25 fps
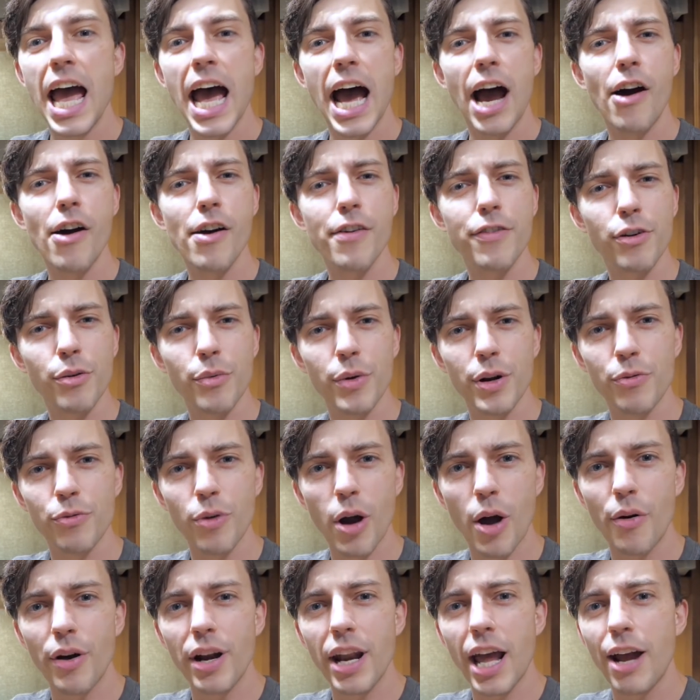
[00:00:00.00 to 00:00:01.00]
However, when
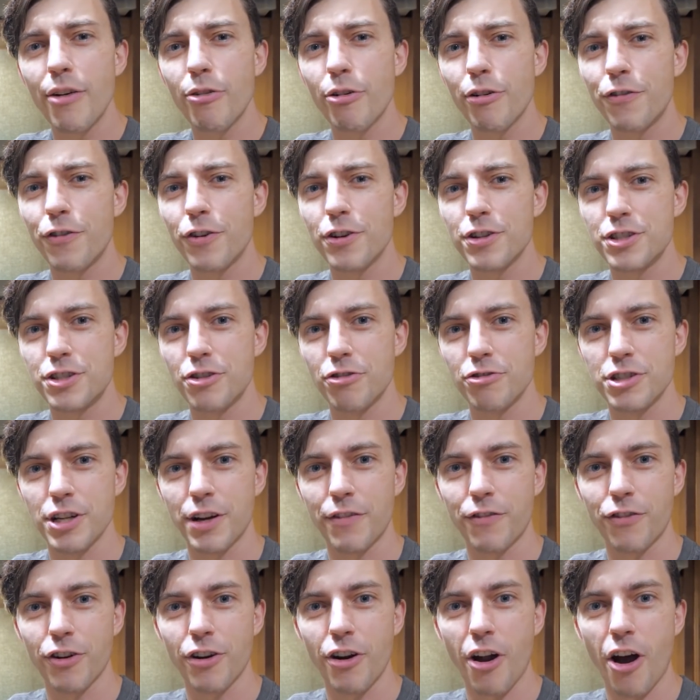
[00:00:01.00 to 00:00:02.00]
Ro and I were first
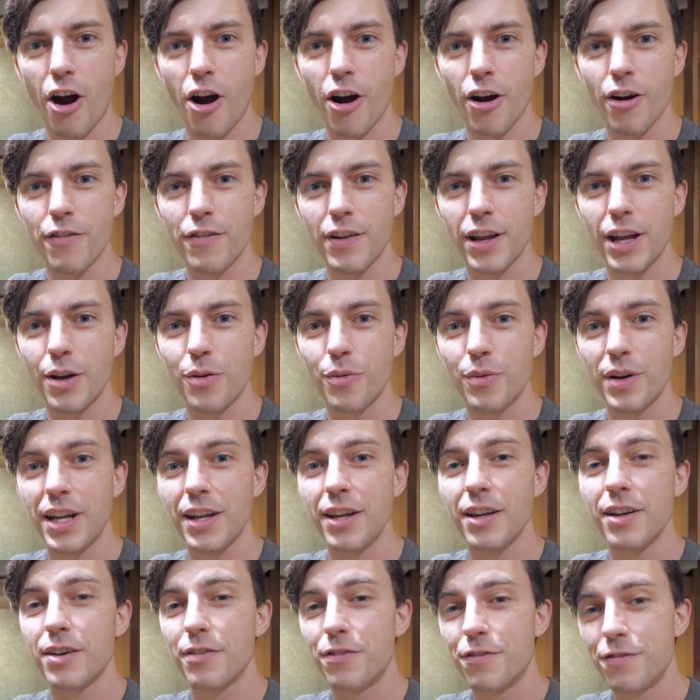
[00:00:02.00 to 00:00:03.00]
searching for an RV,
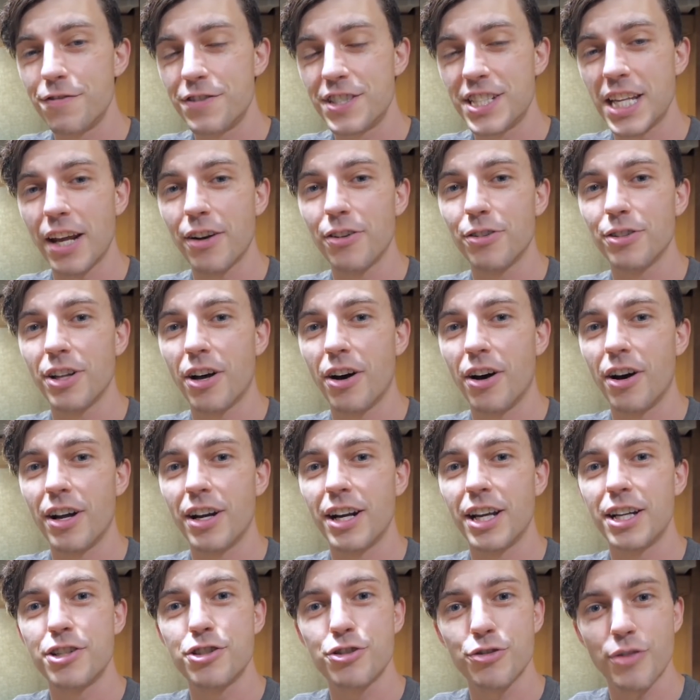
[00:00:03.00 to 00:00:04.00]
we settled
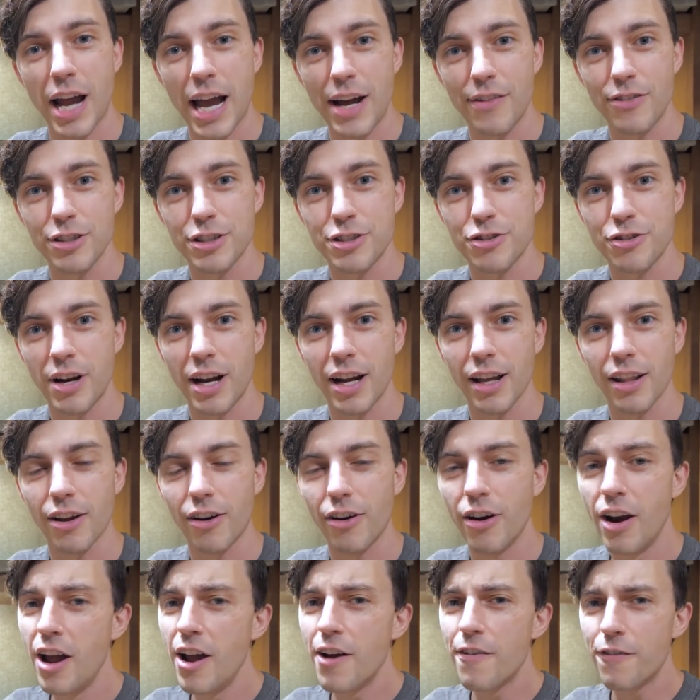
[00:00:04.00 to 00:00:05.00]
on a travel
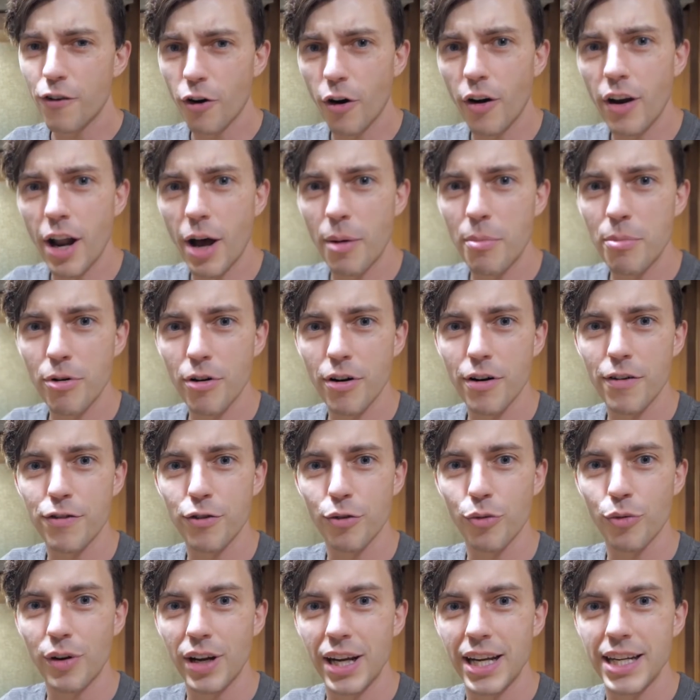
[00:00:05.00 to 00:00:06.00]
trailer for a number of
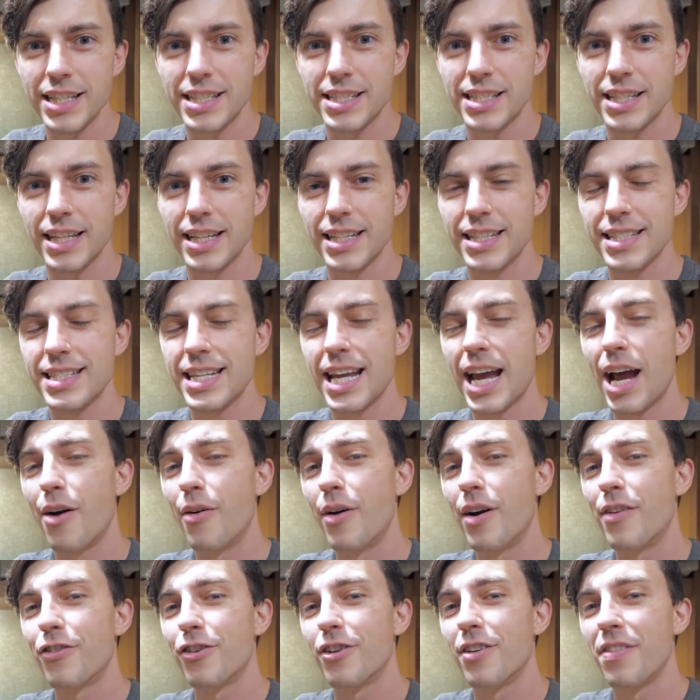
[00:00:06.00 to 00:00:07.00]
reasons.
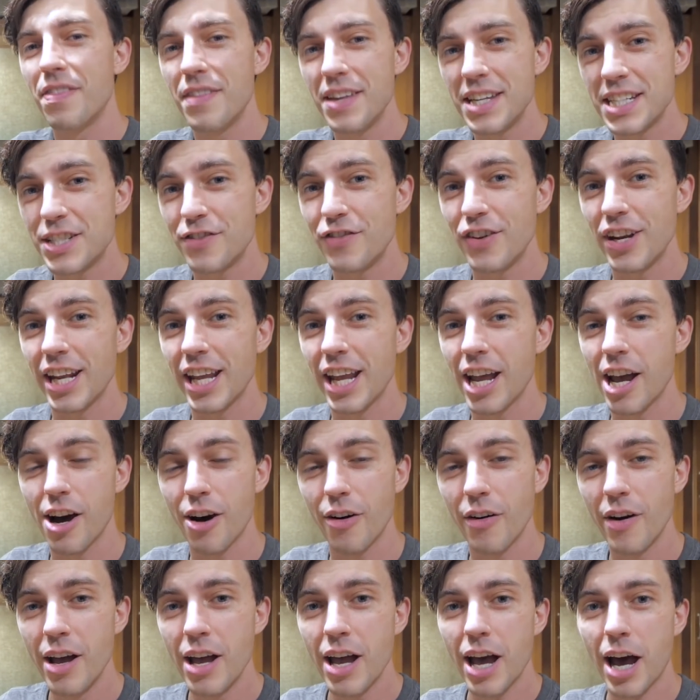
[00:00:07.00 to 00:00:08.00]
However, in this
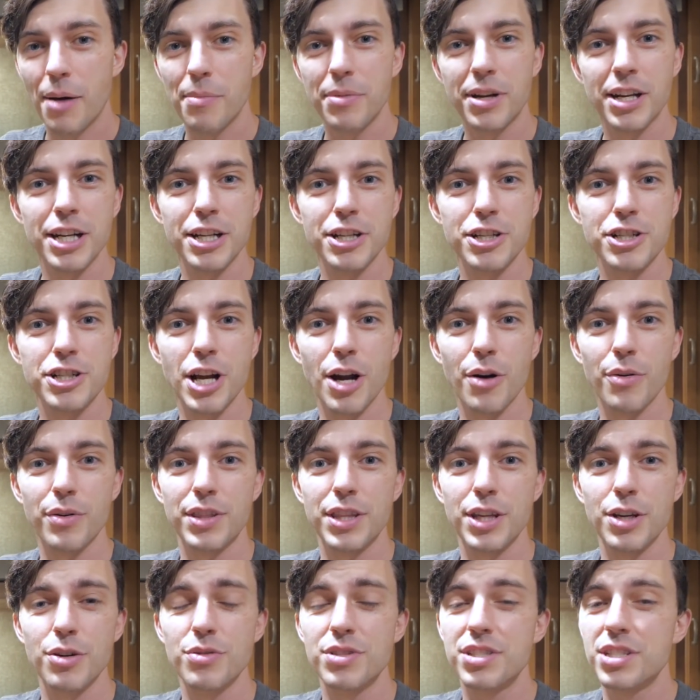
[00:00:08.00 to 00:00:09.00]
video, I'm going to share
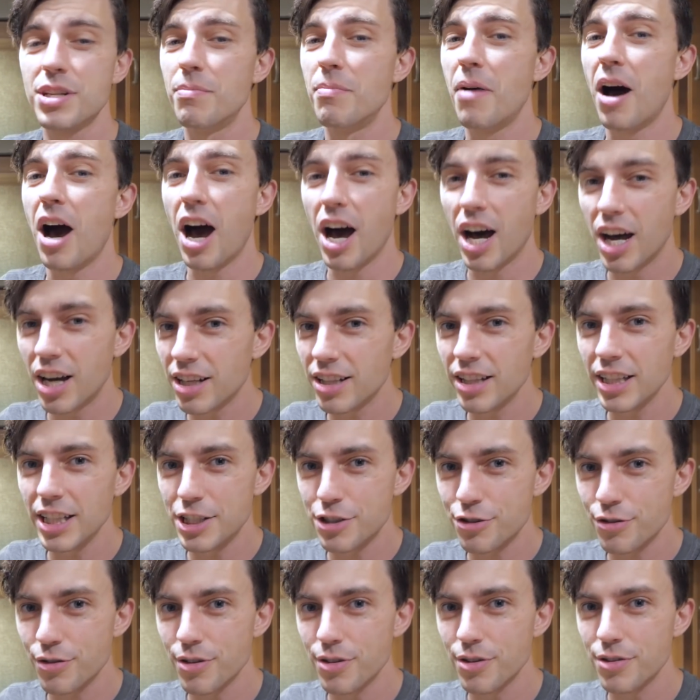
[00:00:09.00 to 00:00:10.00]
with you some ugly
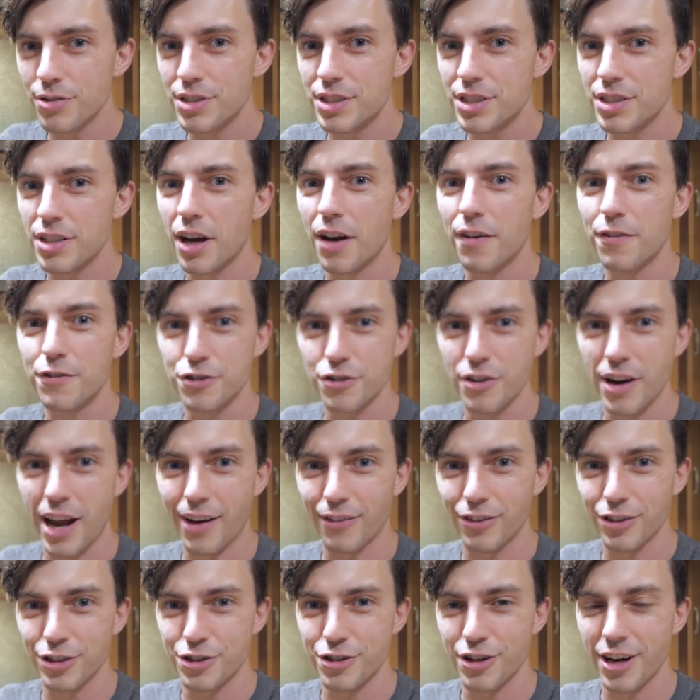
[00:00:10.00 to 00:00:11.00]
truths of
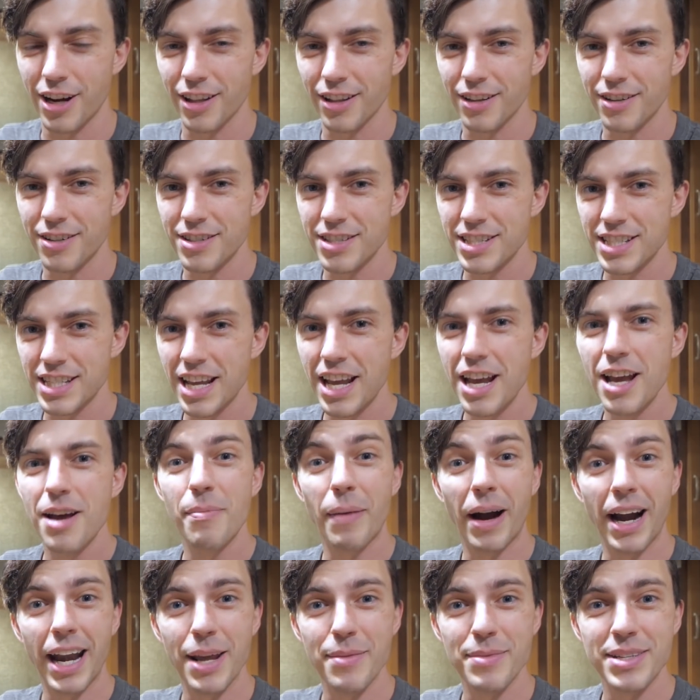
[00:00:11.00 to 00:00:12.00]
travel trailers.
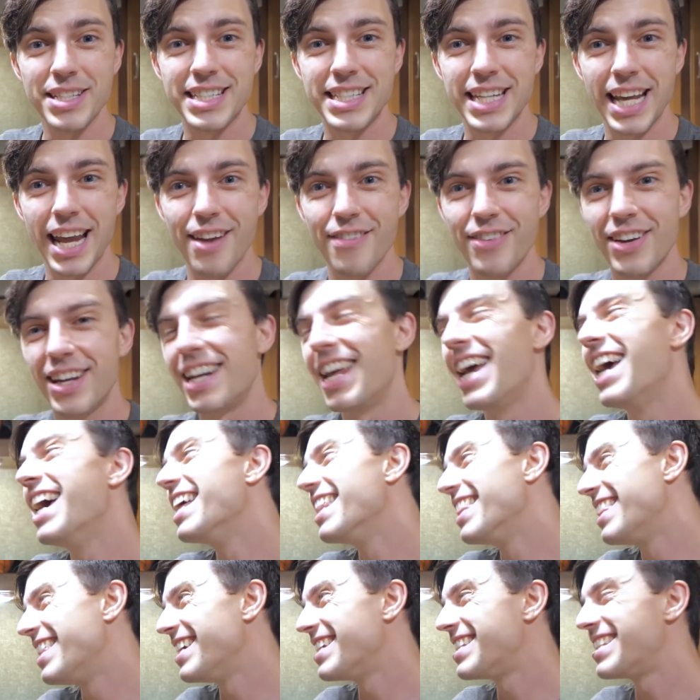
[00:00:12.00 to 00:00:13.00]
My name is David,
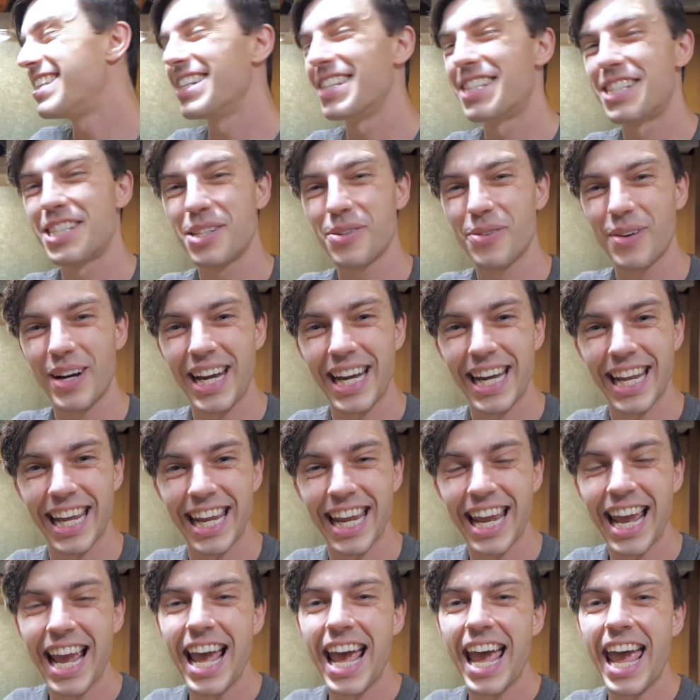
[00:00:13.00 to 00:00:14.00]
this is
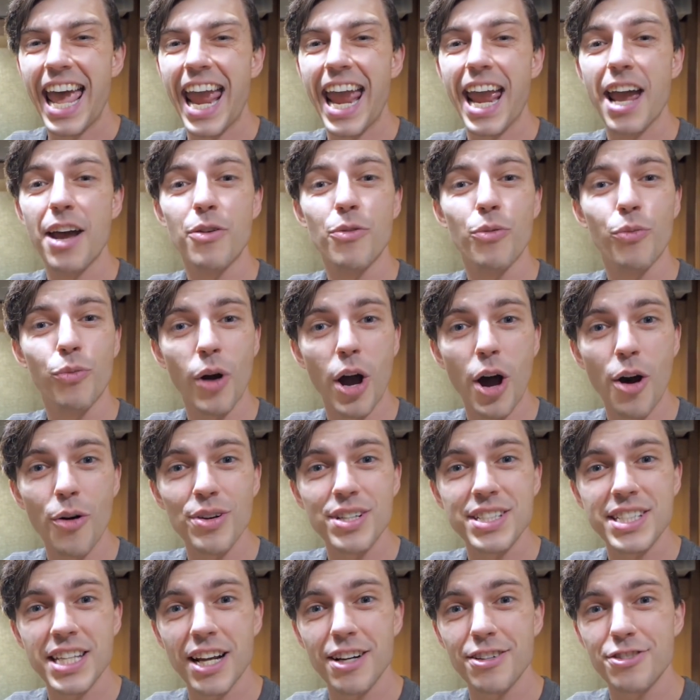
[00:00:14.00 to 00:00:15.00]
Sweetie, and Ro
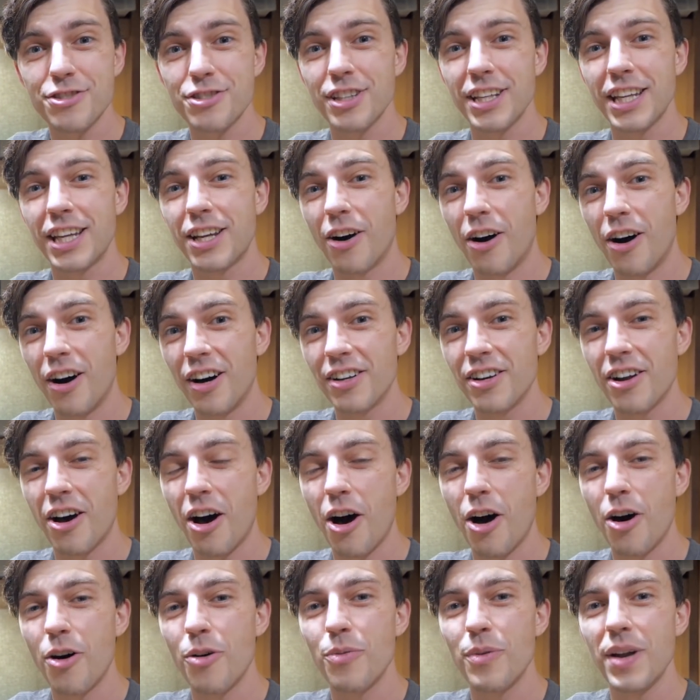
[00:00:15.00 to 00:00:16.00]
is actually gone
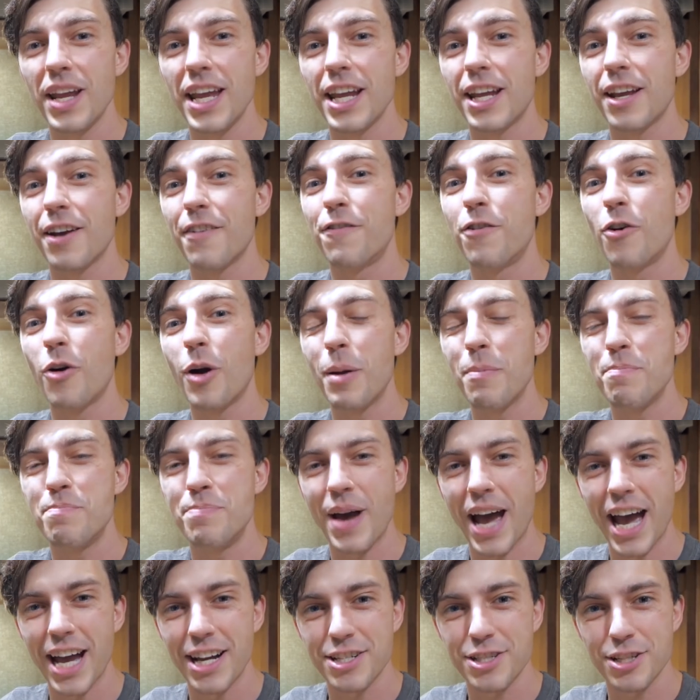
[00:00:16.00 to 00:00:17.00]
all week for a
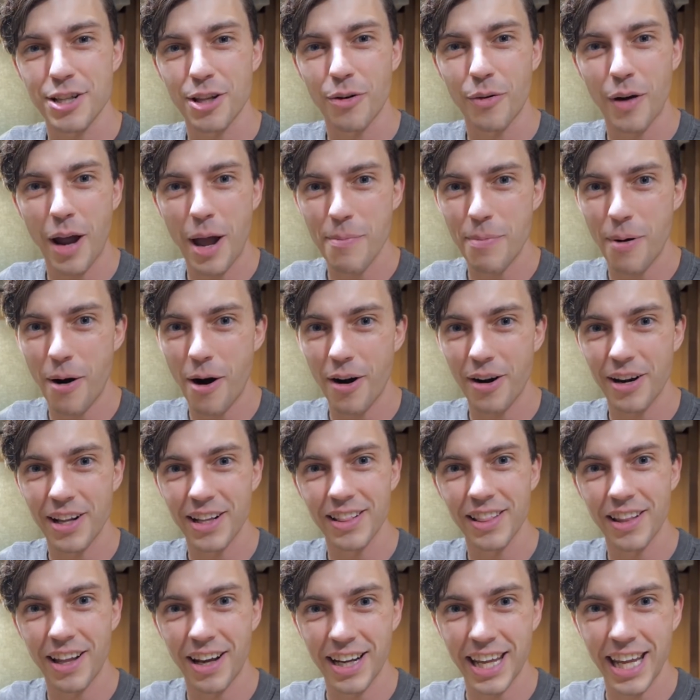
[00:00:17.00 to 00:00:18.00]
bachelorette party.
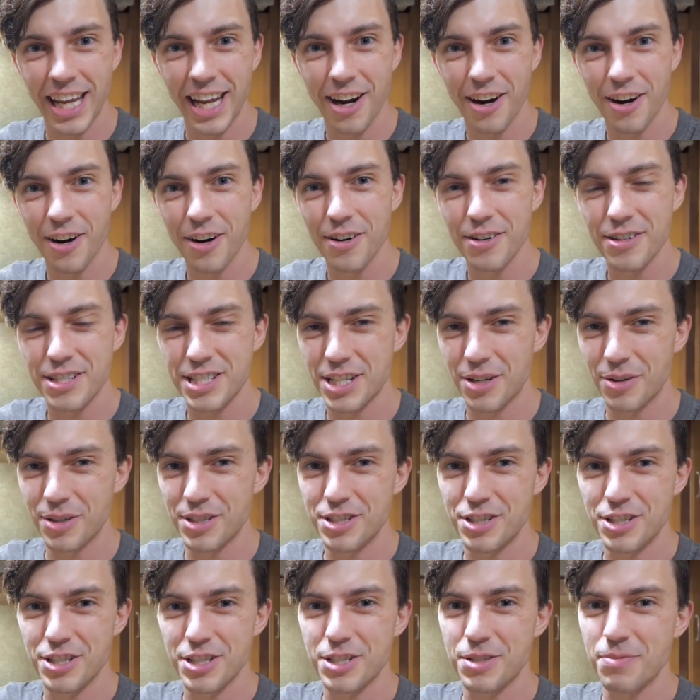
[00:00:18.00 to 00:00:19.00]
Lucky her, so
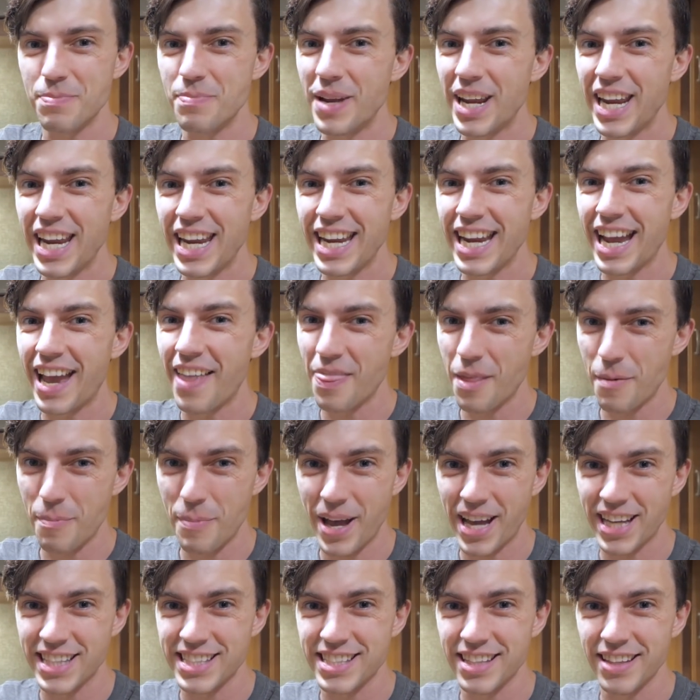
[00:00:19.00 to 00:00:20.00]
it's just me and the
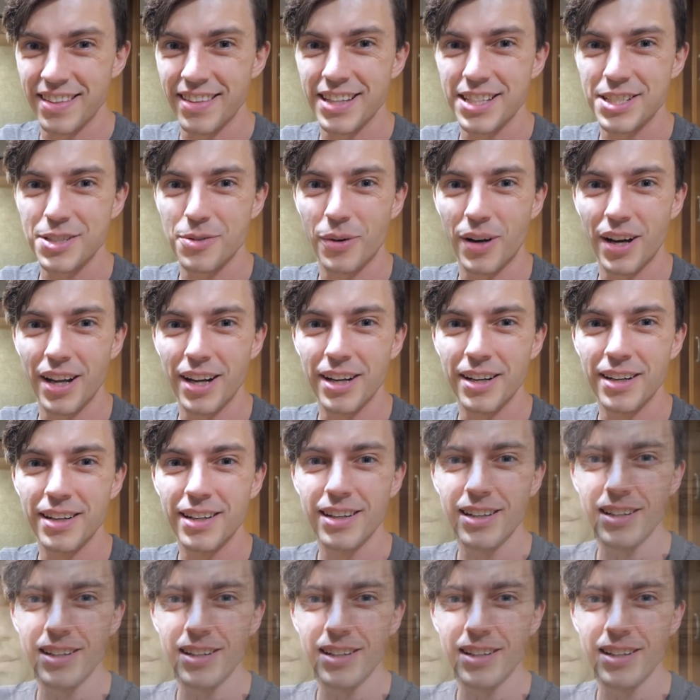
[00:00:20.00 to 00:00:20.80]
pets in this one.